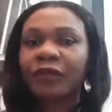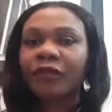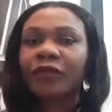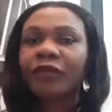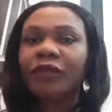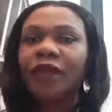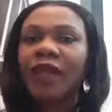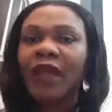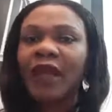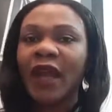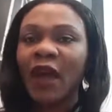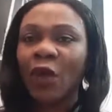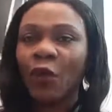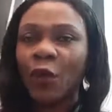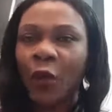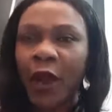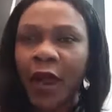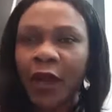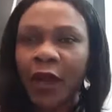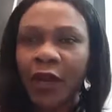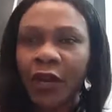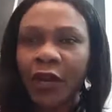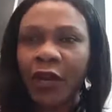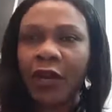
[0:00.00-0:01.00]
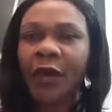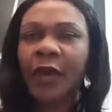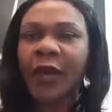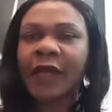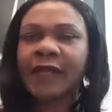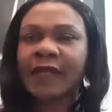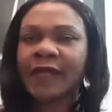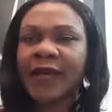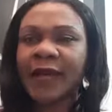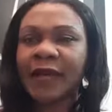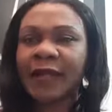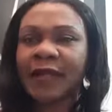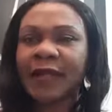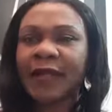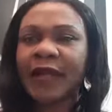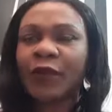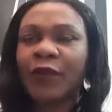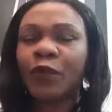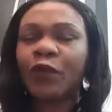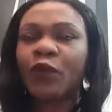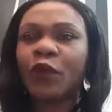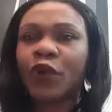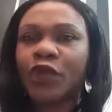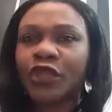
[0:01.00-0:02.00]
Now, when you know exactly
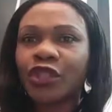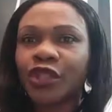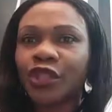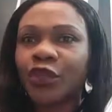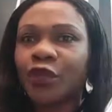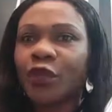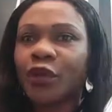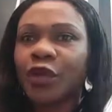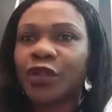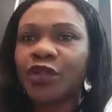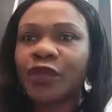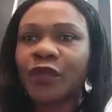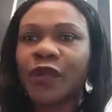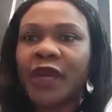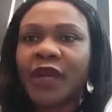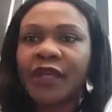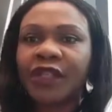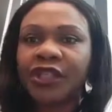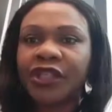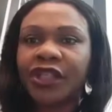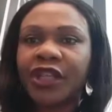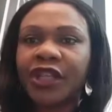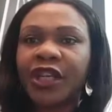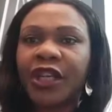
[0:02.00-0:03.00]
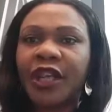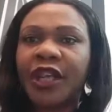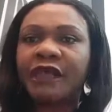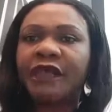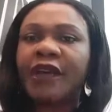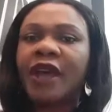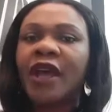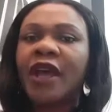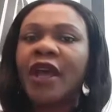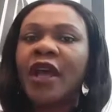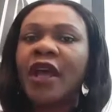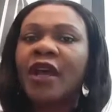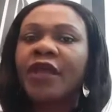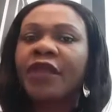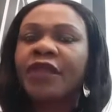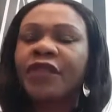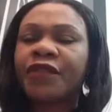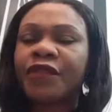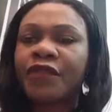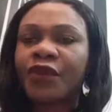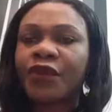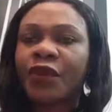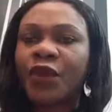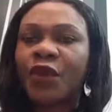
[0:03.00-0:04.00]
what you want to achieve
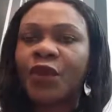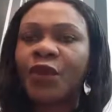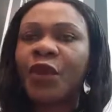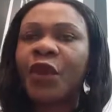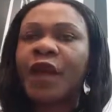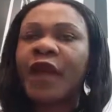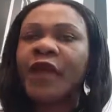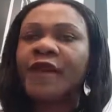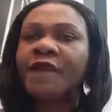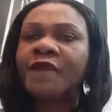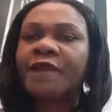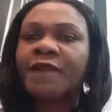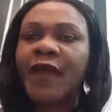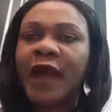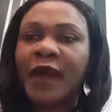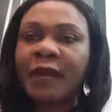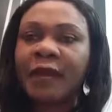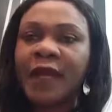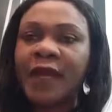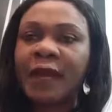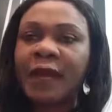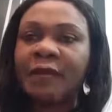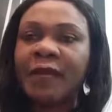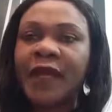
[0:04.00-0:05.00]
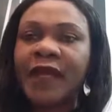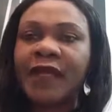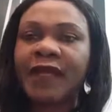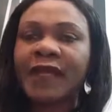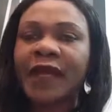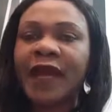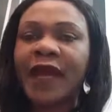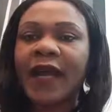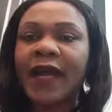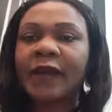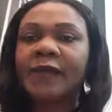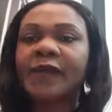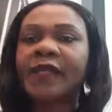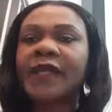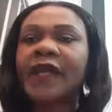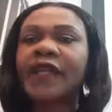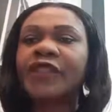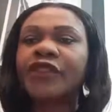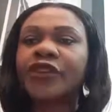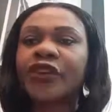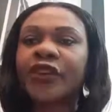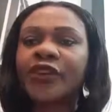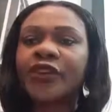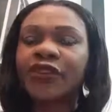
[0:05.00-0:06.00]
through family meal times, it's
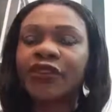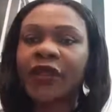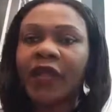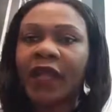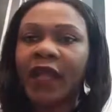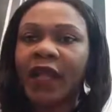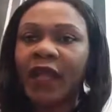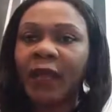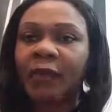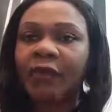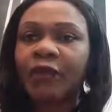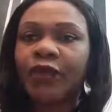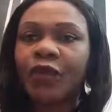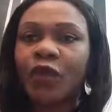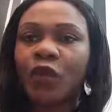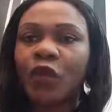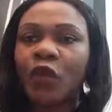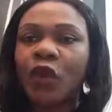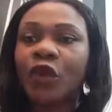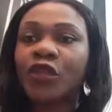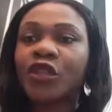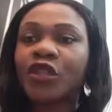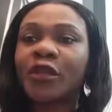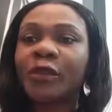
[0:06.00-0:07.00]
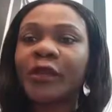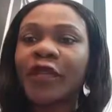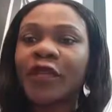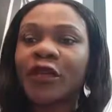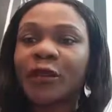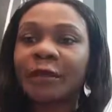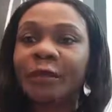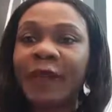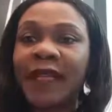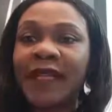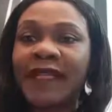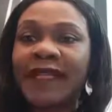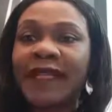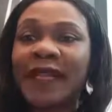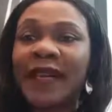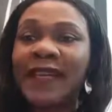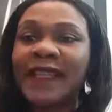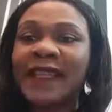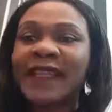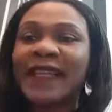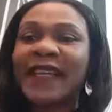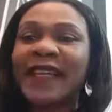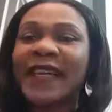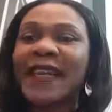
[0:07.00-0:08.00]
going to help you want to be
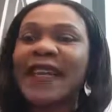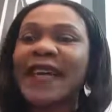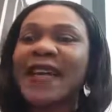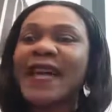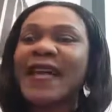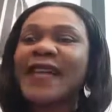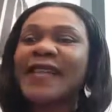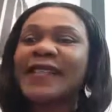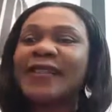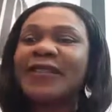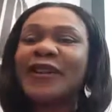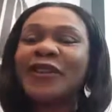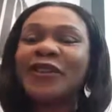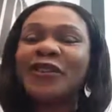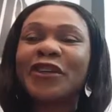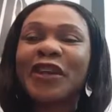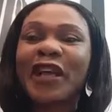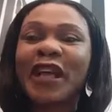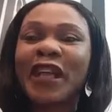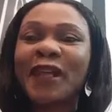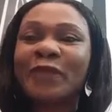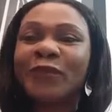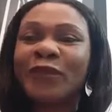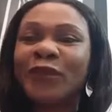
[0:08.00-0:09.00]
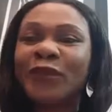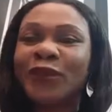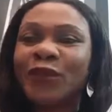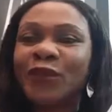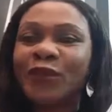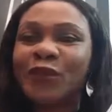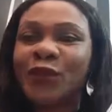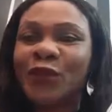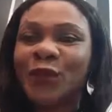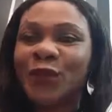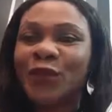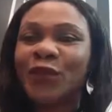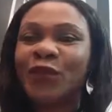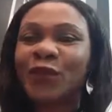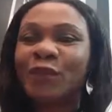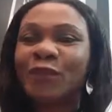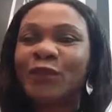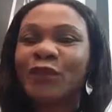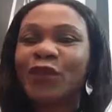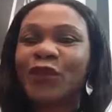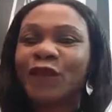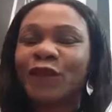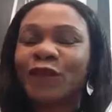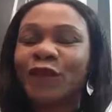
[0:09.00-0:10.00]
committed. It's going to help you too to
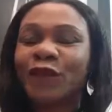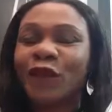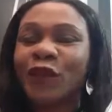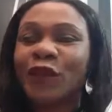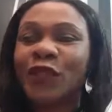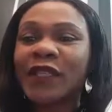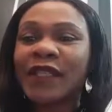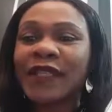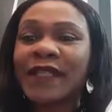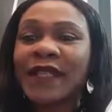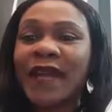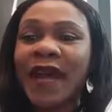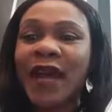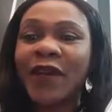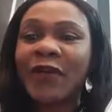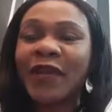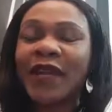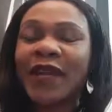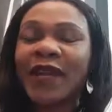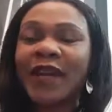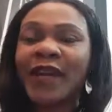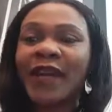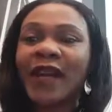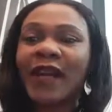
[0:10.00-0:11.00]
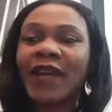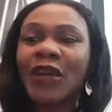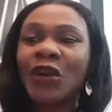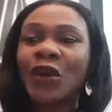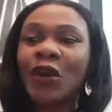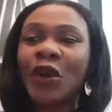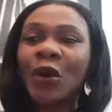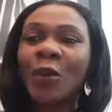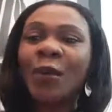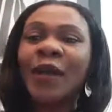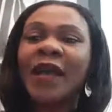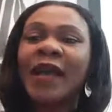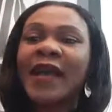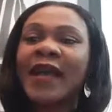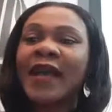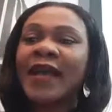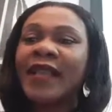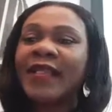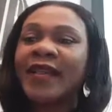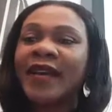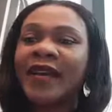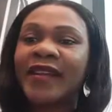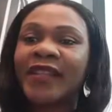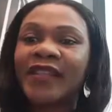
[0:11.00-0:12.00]
put your phones down in our home.
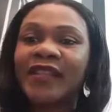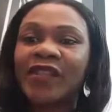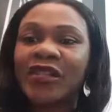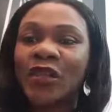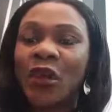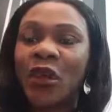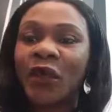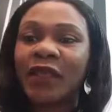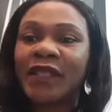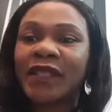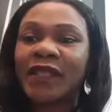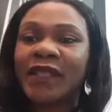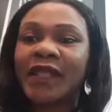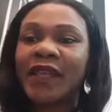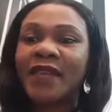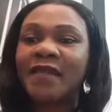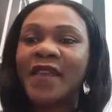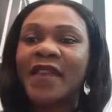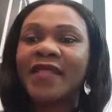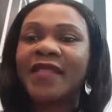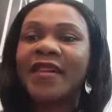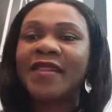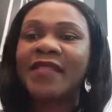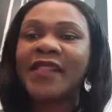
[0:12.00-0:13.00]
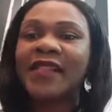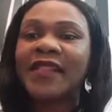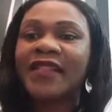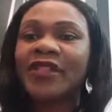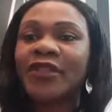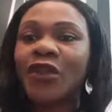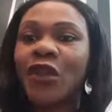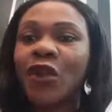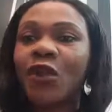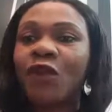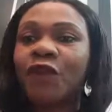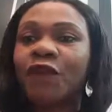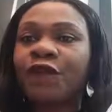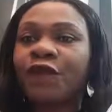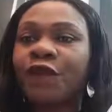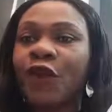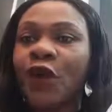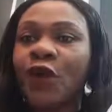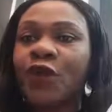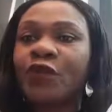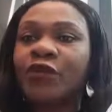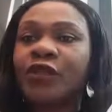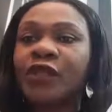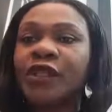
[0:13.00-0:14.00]
There is no TV, there is no
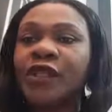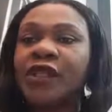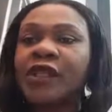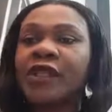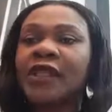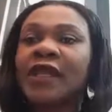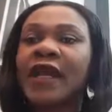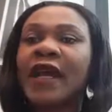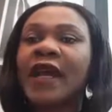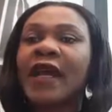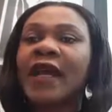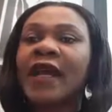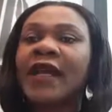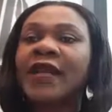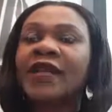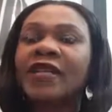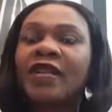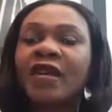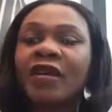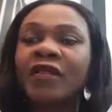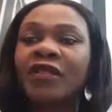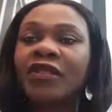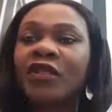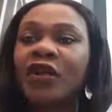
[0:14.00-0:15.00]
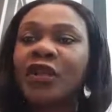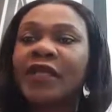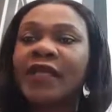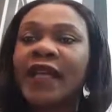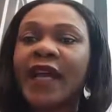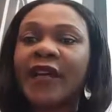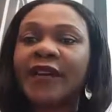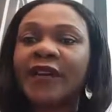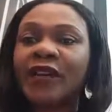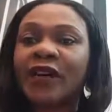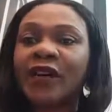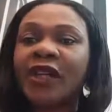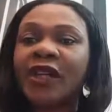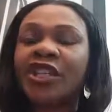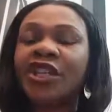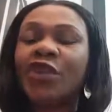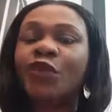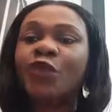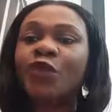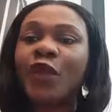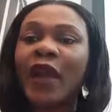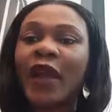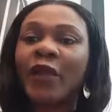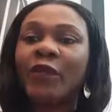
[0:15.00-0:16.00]
phones, no technology
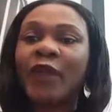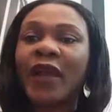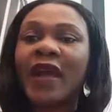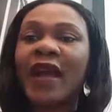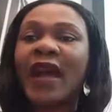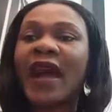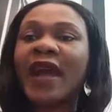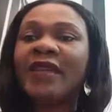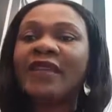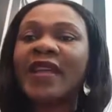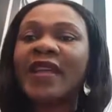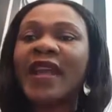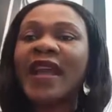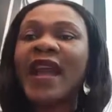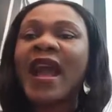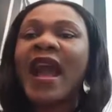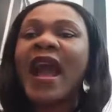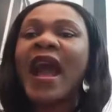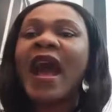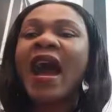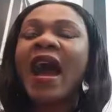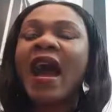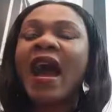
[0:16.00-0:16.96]
when we're having our